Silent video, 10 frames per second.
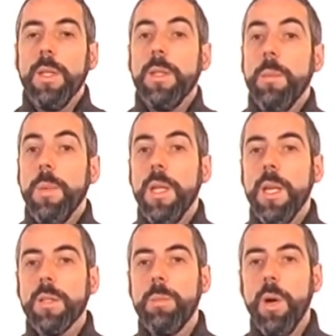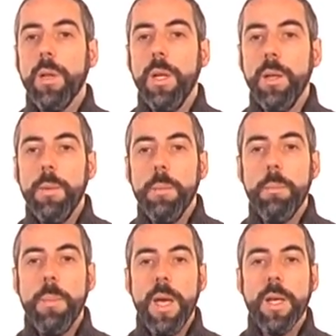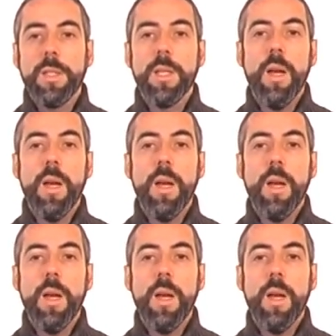the MEDEAS model makes